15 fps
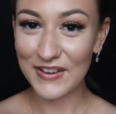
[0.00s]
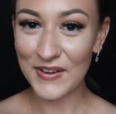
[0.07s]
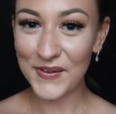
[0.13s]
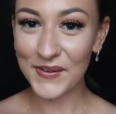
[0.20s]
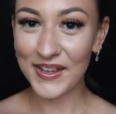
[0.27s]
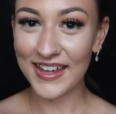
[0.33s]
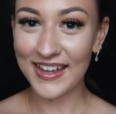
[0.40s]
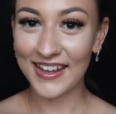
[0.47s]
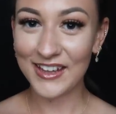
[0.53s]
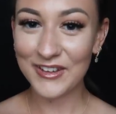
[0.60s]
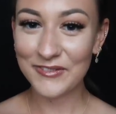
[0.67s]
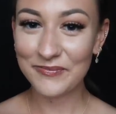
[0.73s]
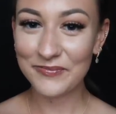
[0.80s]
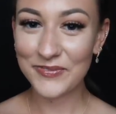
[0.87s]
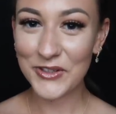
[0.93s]
Okay,
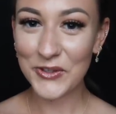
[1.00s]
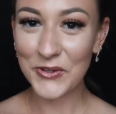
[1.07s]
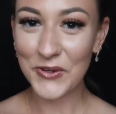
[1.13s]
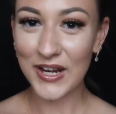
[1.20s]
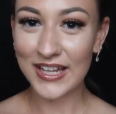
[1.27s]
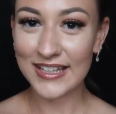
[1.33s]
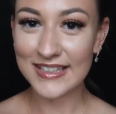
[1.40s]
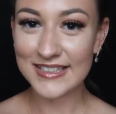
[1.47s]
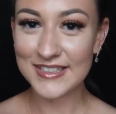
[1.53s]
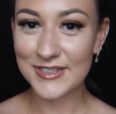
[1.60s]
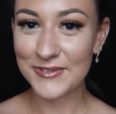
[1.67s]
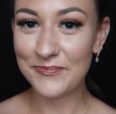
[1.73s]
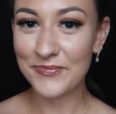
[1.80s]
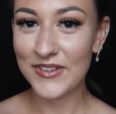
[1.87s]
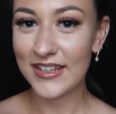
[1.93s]
great.
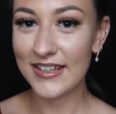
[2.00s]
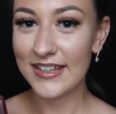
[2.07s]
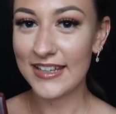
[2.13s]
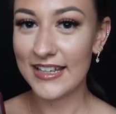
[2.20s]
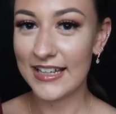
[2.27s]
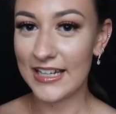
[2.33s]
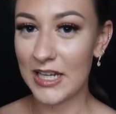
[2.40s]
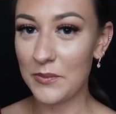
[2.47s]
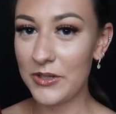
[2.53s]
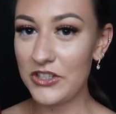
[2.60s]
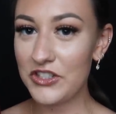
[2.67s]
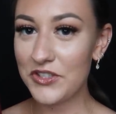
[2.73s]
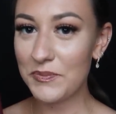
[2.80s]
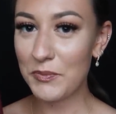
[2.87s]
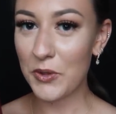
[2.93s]
Let me
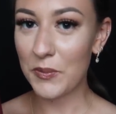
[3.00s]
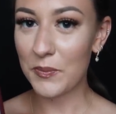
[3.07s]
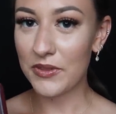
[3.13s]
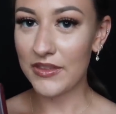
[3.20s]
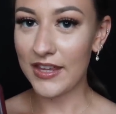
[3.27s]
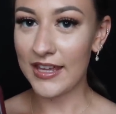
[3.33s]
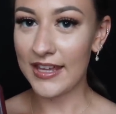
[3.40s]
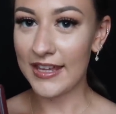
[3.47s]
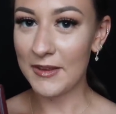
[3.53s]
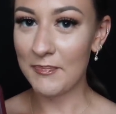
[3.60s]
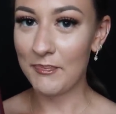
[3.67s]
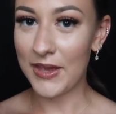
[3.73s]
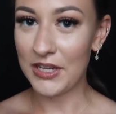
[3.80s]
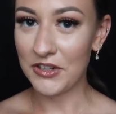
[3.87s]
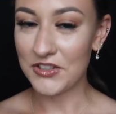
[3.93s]
just pop the
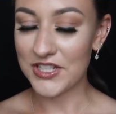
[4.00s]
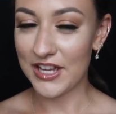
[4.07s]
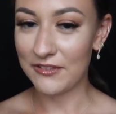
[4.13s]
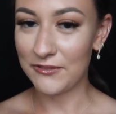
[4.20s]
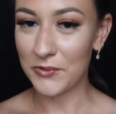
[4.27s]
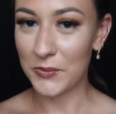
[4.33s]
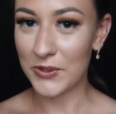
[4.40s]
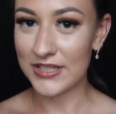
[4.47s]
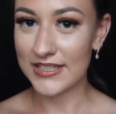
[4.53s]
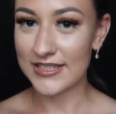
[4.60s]
menu down for 1